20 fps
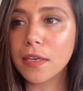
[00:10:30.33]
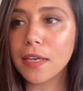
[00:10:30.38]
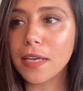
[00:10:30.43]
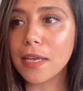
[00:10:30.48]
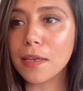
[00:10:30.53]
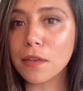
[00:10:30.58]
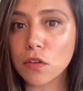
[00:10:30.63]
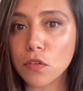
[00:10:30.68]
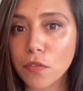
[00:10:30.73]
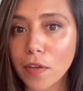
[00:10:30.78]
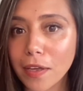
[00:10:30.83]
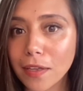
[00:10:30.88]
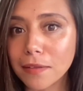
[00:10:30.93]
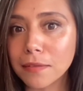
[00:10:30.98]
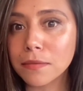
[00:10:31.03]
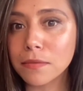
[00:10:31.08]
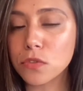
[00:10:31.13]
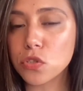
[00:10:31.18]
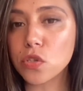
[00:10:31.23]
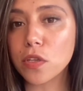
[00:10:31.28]
innovate,
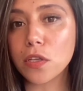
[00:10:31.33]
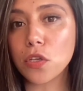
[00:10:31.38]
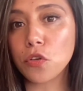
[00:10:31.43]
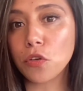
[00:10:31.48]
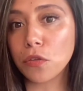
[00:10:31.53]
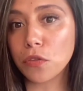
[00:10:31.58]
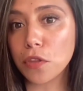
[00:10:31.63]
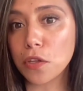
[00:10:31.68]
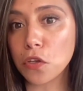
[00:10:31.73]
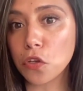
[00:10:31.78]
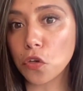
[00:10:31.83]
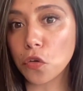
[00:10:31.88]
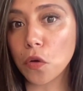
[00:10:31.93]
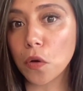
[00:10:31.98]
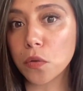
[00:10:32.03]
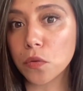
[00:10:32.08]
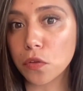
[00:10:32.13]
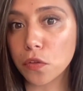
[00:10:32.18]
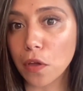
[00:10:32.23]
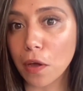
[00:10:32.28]
so that you can think your
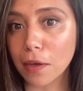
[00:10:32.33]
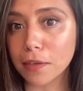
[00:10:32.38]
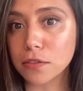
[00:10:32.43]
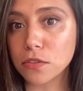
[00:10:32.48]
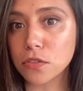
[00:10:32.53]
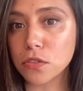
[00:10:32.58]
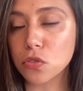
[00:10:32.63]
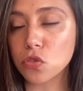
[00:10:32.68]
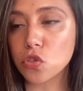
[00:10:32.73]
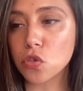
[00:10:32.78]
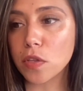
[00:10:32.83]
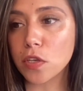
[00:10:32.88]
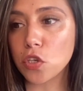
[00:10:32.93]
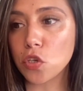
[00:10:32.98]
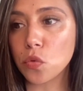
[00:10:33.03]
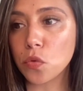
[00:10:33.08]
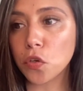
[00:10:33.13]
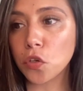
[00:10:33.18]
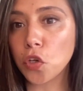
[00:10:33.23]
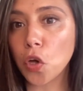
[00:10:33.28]
own thoughts, so that
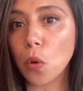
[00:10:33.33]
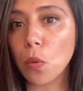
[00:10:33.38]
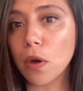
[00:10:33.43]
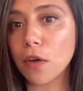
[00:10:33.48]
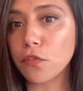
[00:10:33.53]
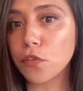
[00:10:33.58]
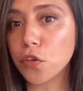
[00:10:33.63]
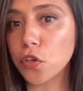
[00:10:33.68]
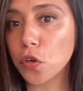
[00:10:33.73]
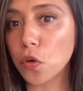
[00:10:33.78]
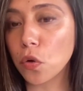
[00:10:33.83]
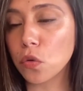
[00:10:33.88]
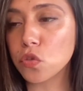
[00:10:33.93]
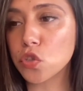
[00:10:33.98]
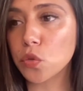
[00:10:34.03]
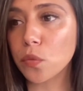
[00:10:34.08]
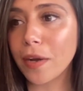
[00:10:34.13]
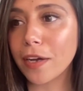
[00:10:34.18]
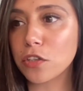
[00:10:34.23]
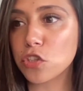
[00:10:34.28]
you can go off in your own
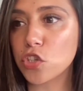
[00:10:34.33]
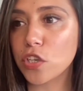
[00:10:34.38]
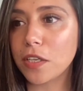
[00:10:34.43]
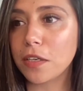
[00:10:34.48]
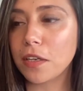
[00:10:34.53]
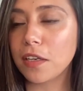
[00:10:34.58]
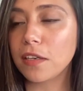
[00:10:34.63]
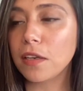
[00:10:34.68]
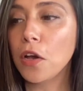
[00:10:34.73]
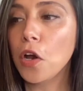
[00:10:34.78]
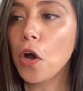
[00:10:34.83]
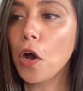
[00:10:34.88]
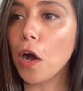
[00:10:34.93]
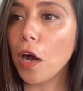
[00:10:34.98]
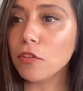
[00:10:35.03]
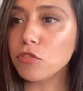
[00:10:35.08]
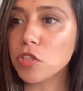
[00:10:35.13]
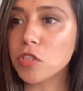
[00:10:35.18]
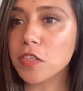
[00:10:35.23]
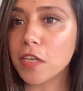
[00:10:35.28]
direction. And
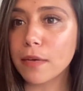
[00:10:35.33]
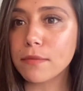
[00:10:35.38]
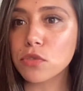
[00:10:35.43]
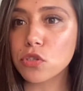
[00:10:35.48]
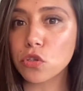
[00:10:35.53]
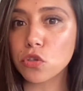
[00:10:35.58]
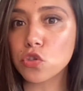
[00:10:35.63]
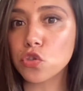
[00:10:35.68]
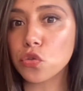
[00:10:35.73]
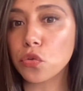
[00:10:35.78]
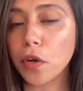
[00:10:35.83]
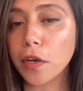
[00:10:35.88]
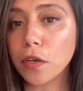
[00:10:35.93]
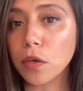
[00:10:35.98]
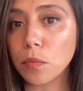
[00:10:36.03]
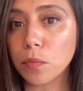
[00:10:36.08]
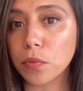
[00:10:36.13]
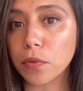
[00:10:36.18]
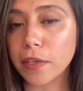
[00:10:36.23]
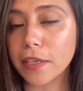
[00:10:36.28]
oftentimes they're
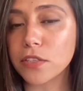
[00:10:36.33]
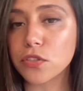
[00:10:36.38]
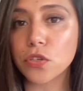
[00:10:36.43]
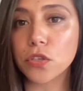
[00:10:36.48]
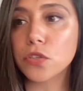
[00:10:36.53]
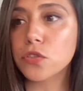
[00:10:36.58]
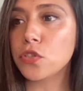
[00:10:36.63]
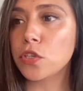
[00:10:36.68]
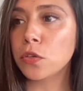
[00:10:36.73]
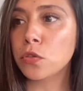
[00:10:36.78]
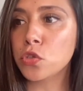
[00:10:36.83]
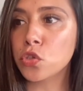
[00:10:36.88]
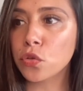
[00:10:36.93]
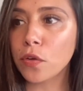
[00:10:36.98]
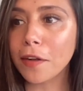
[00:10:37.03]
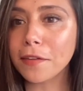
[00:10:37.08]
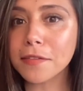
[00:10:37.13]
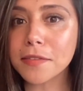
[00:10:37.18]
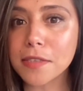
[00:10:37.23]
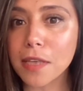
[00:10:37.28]
trailblazers, they're
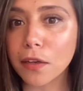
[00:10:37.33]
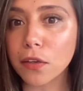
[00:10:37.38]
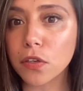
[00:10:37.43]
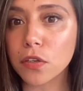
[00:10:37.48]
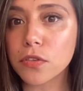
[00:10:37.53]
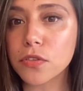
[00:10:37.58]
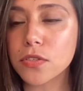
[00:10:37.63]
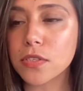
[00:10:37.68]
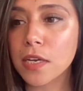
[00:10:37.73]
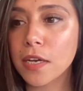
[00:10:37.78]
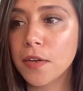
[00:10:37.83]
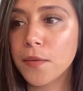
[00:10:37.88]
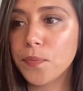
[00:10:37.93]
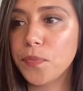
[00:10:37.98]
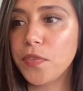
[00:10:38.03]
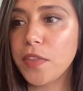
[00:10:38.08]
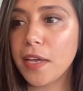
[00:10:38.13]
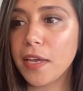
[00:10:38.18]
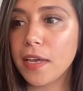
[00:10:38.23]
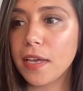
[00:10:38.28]
trendsetters.
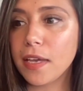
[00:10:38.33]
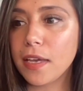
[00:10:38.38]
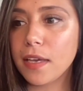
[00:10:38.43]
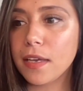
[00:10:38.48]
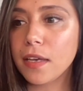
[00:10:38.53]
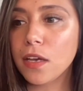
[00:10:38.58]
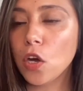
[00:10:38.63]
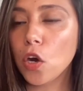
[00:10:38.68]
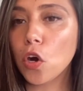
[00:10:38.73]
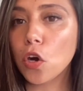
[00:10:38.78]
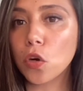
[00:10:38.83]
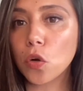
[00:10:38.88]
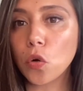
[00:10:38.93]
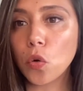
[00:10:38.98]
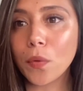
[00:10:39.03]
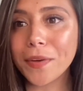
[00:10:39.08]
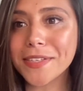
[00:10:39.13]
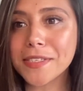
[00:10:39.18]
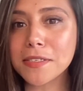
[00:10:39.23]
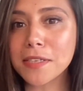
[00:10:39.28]
They are
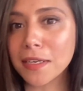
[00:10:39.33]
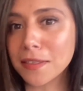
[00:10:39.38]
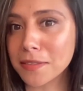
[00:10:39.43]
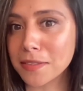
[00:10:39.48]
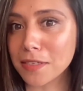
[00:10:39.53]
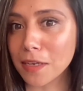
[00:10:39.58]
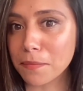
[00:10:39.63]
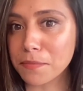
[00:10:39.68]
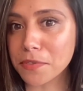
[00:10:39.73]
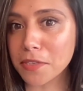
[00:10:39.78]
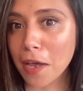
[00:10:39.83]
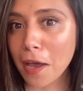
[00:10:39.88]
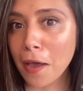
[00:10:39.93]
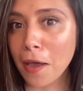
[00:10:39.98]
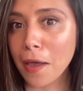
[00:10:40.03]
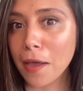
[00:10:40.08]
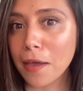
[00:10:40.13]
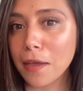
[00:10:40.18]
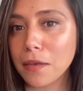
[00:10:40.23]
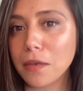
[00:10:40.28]
always 10 steps
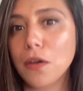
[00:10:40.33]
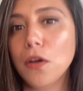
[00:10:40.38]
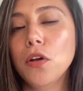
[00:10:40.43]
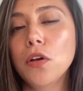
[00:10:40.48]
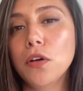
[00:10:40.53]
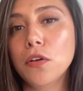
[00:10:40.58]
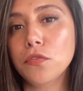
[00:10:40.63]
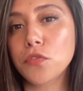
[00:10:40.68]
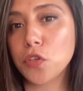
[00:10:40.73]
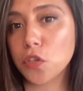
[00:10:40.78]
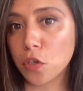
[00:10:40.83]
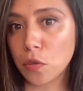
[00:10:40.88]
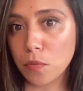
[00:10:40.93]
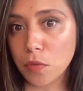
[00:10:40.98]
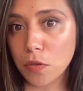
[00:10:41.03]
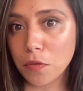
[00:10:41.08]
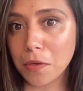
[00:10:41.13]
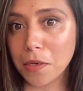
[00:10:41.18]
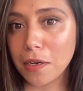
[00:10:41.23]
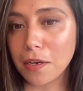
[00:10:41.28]
ahead of the
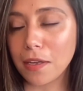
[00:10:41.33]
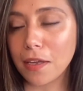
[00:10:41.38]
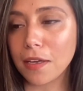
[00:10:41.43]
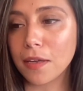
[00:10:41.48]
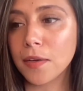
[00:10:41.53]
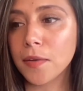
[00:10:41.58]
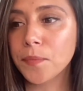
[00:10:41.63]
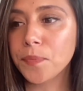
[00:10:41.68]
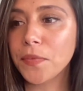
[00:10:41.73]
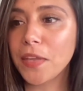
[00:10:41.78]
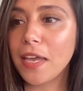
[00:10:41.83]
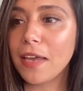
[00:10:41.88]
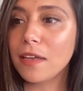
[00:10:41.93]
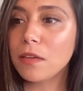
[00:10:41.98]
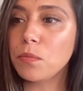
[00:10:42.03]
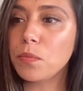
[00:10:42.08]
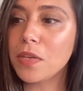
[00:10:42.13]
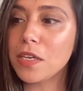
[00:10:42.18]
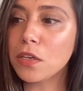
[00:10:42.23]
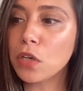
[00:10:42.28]
community.
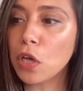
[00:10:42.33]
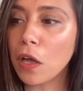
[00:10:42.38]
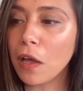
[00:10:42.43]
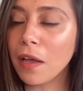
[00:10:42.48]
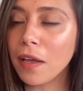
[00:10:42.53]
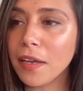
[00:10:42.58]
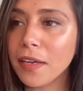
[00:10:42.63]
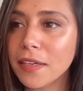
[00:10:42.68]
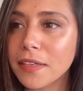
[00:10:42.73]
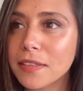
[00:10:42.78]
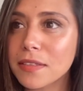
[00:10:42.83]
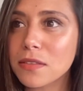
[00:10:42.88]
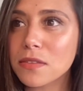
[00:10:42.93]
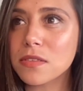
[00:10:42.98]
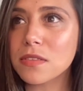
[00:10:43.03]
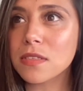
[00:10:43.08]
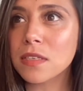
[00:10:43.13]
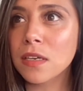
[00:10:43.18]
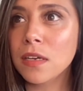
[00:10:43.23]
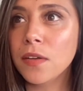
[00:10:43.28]
And
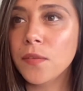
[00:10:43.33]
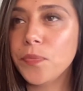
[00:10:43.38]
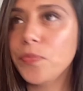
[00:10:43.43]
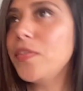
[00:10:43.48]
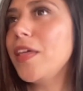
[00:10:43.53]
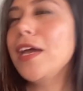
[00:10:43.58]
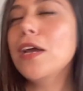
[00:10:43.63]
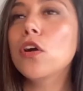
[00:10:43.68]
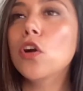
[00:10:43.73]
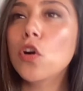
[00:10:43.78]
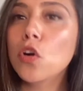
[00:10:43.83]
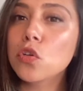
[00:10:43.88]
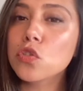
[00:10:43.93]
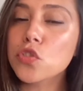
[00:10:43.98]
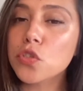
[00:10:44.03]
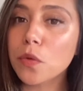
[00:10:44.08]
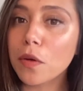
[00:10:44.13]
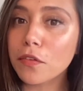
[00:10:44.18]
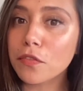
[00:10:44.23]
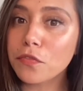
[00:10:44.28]
because they are
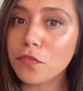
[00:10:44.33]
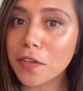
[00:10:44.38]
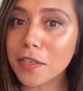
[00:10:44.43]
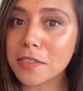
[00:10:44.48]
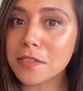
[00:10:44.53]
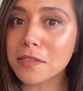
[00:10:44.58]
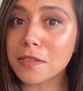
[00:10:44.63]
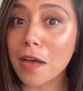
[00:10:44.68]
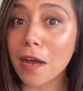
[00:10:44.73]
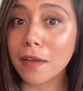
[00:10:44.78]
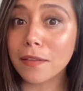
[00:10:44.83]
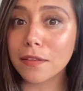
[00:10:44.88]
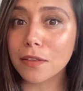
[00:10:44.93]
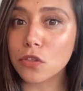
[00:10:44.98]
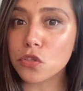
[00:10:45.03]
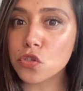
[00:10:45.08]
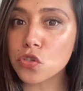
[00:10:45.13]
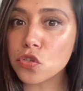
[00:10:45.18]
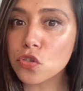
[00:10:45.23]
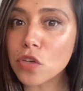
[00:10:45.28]
also a fixed sign, they're
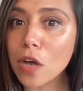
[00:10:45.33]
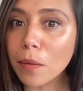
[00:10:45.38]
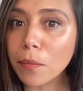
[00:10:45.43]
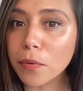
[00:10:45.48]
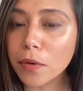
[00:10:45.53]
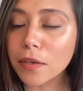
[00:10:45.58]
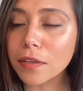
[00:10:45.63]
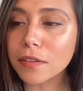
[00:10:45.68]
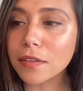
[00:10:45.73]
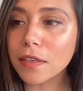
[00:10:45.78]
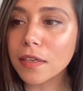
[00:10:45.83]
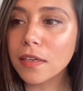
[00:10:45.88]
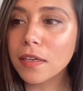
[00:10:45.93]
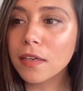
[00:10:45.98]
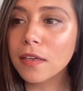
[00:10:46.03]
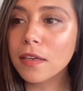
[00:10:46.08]
stubborn,